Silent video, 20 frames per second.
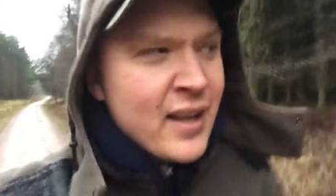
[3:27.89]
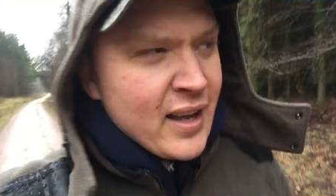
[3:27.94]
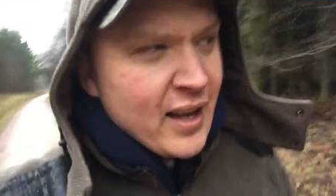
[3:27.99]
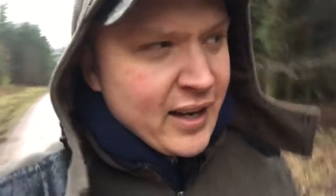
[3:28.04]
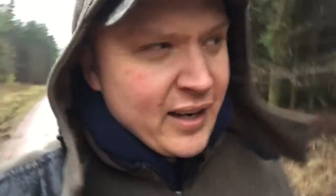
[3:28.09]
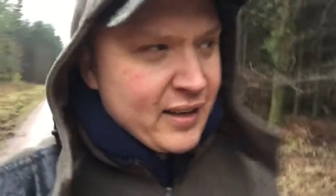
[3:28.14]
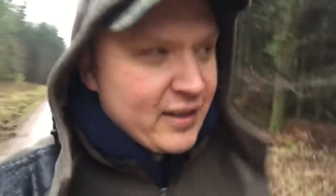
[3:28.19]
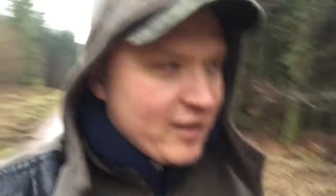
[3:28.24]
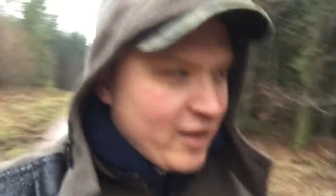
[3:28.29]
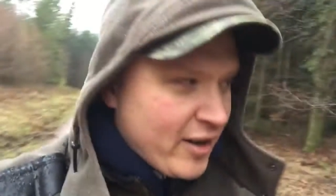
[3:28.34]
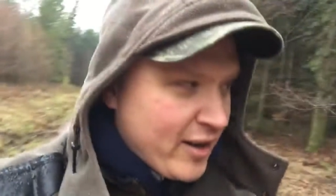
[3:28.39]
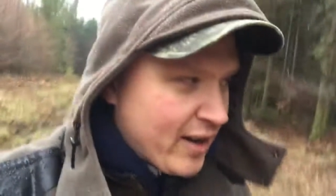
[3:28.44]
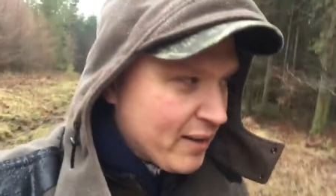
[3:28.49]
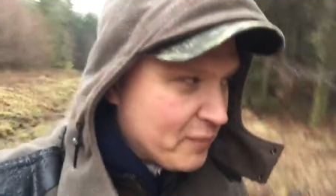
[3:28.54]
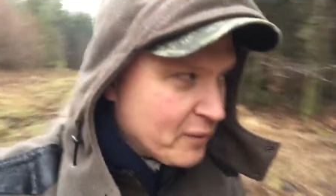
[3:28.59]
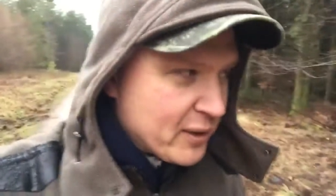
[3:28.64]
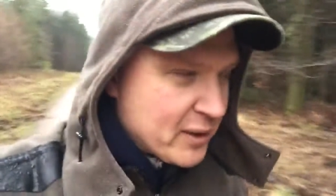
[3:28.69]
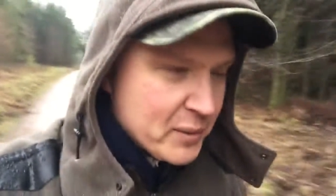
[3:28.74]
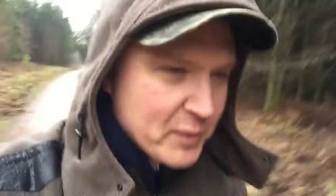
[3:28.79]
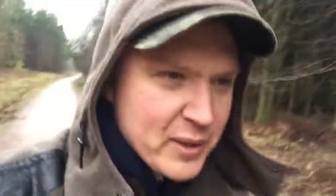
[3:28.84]
and on
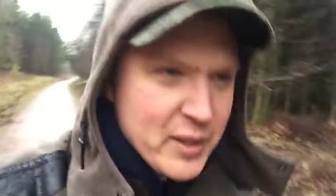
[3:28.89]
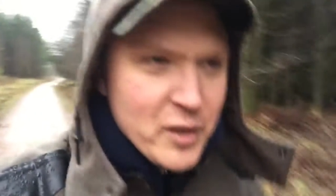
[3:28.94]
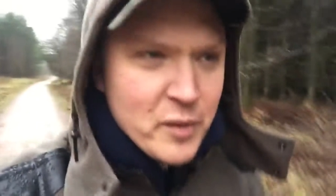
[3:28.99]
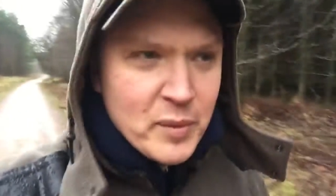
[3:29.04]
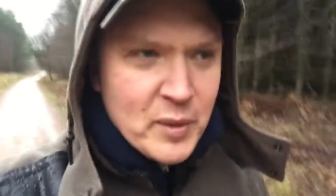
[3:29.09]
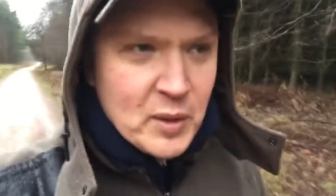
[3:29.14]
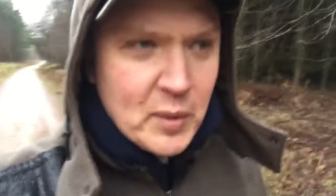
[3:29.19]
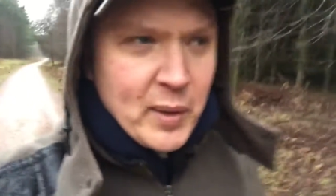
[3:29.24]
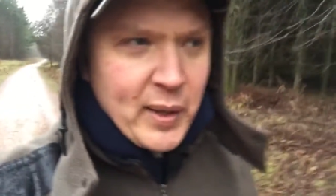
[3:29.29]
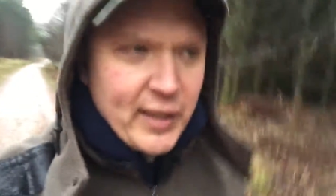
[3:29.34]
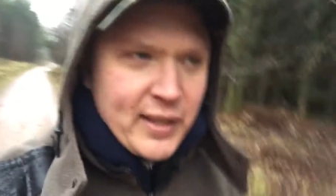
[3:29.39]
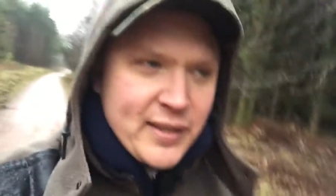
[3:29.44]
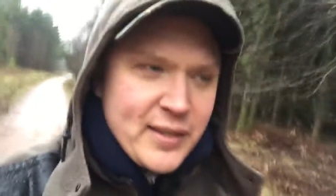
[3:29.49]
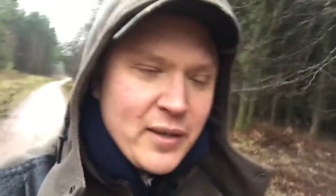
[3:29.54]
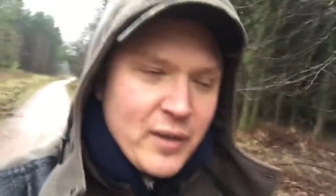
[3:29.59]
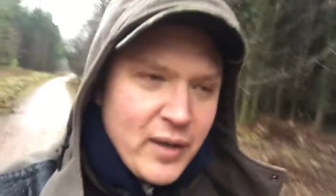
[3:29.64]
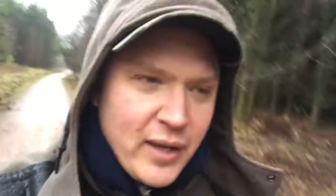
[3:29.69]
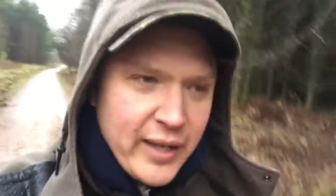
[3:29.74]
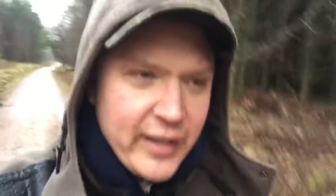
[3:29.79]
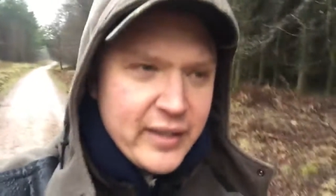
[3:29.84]
average we do between
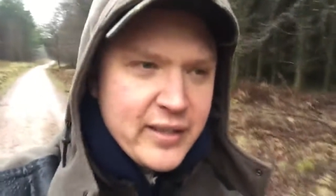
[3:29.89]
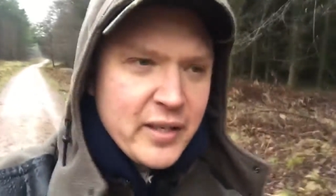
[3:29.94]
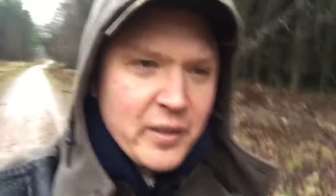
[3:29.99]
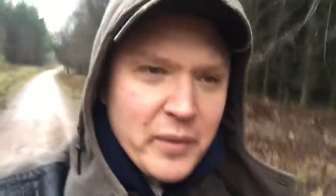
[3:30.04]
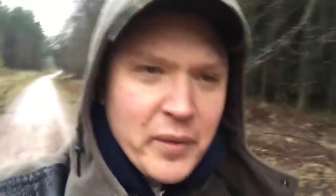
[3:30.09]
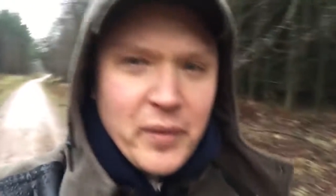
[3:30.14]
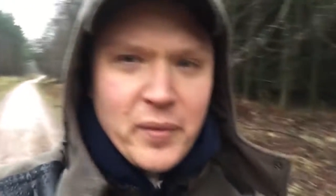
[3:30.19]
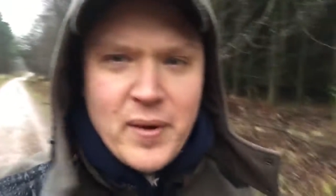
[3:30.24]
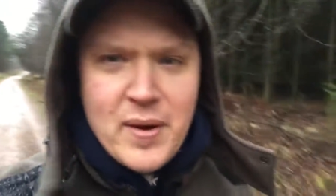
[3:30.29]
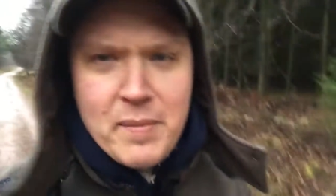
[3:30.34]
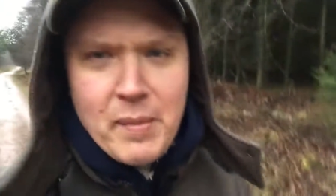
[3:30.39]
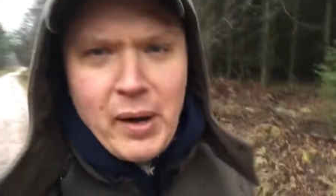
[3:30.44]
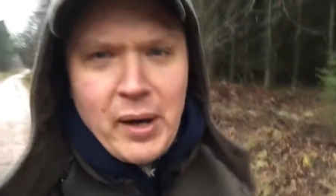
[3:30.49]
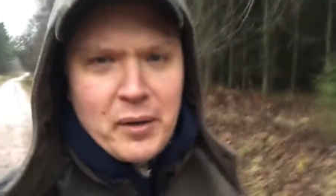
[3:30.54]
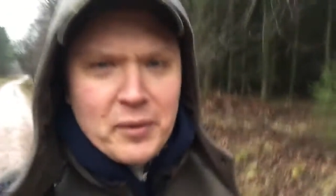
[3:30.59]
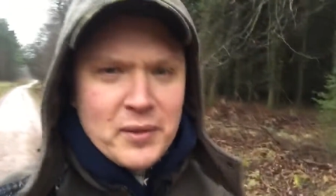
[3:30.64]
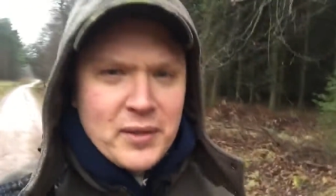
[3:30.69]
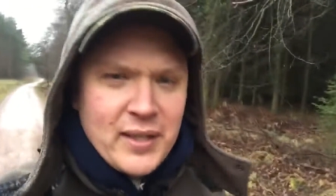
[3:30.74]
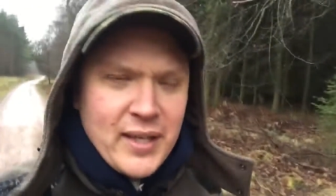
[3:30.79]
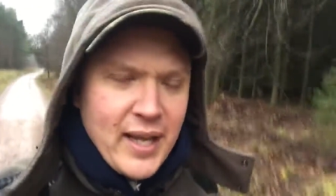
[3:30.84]
sort of like two and three
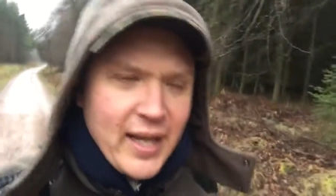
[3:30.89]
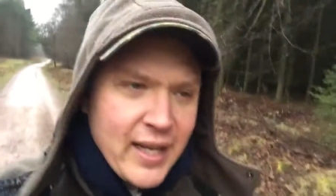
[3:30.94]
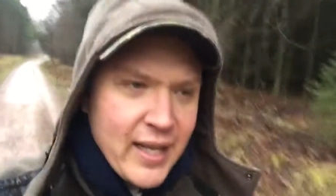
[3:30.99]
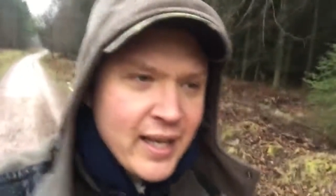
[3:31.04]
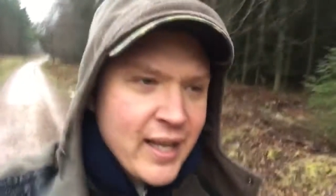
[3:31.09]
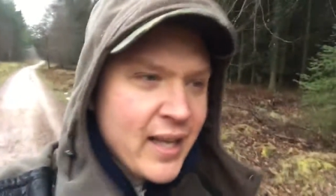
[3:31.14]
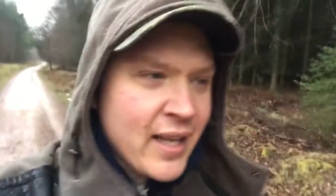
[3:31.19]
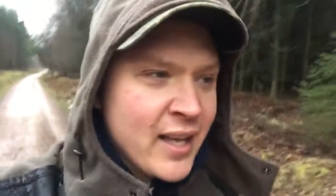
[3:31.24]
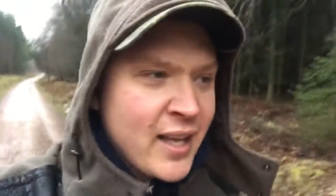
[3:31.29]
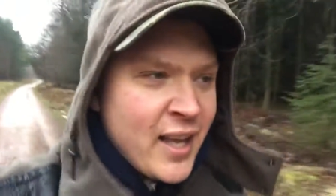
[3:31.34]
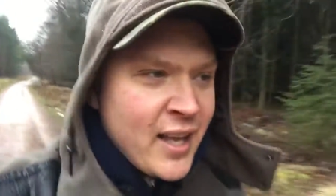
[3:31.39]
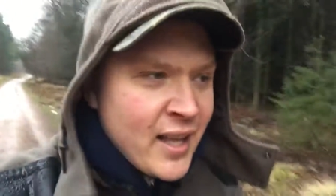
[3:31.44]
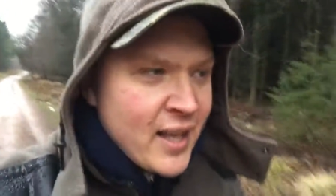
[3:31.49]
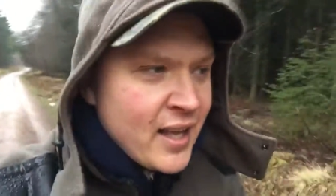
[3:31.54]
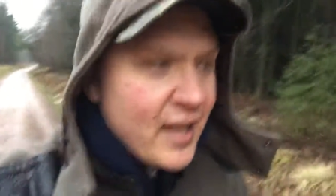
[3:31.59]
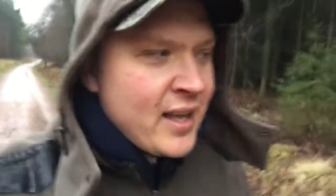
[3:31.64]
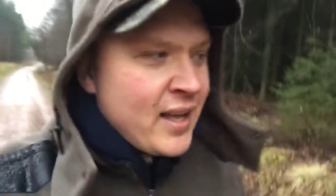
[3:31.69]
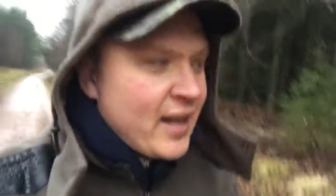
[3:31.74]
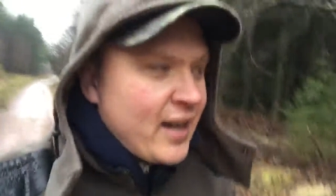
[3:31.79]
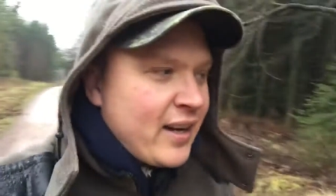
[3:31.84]
miles a day,
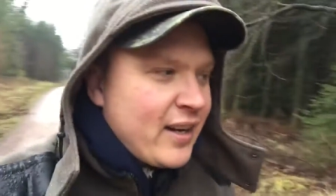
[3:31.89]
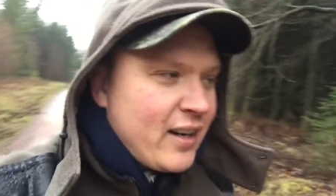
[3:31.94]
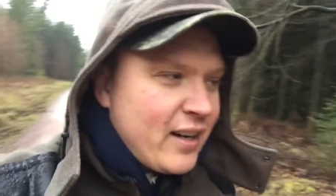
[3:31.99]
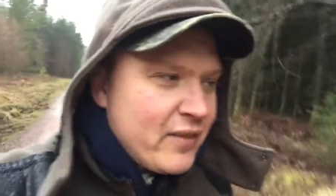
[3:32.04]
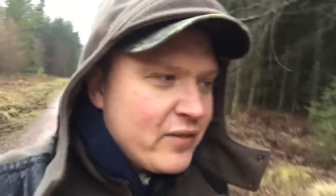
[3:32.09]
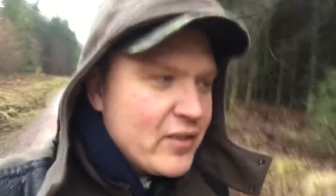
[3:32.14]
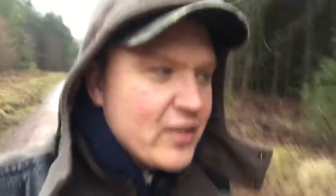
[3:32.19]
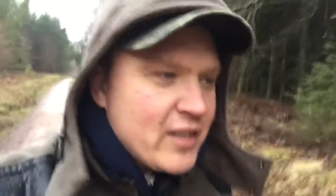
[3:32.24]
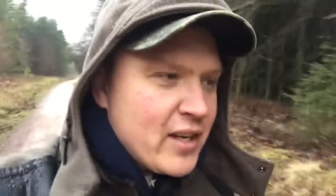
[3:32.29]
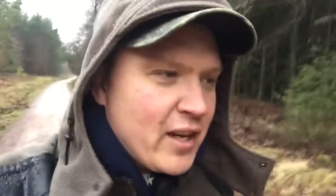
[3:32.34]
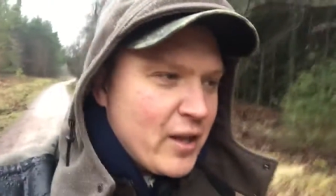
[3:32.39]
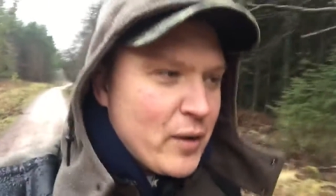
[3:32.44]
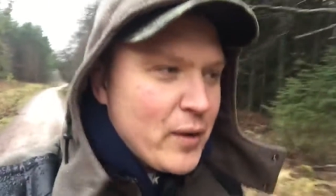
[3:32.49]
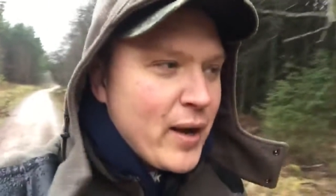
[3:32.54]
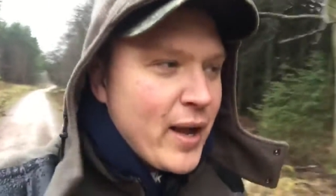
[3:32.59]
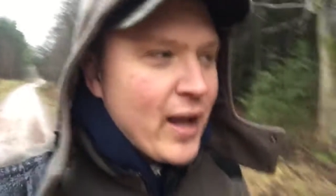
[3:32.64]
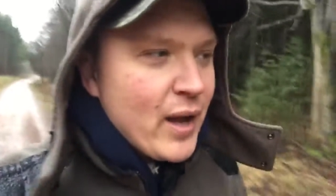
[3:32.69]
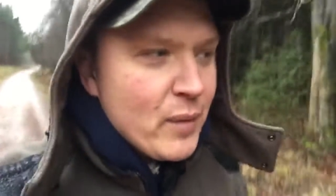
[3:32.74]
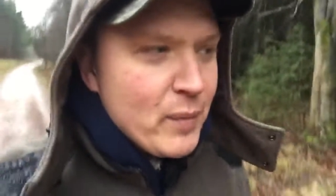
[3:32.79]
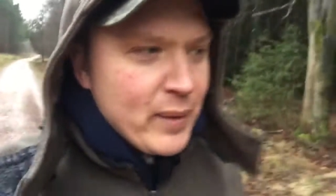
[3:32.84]
I'd love to know
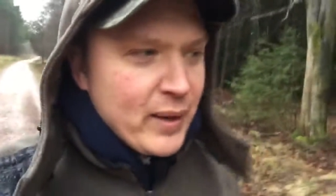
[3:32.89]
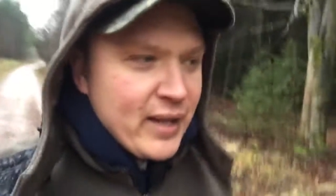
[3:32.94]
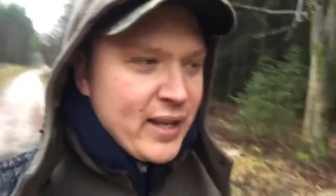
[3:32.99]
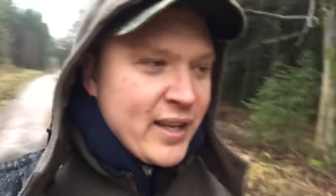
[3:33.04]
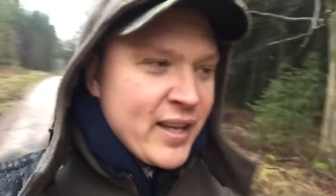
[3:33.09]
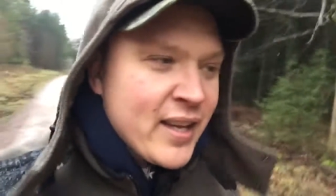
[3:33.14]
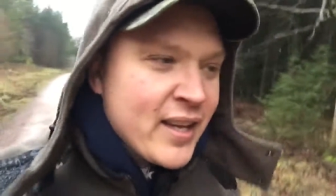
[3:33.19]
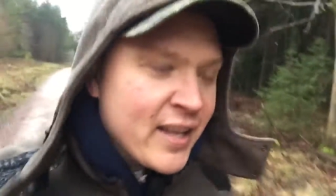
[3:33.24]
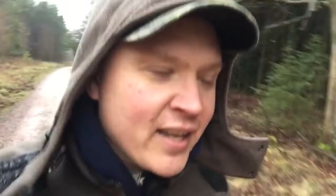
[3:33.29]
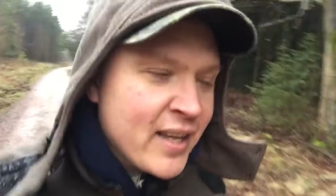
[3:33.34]
how many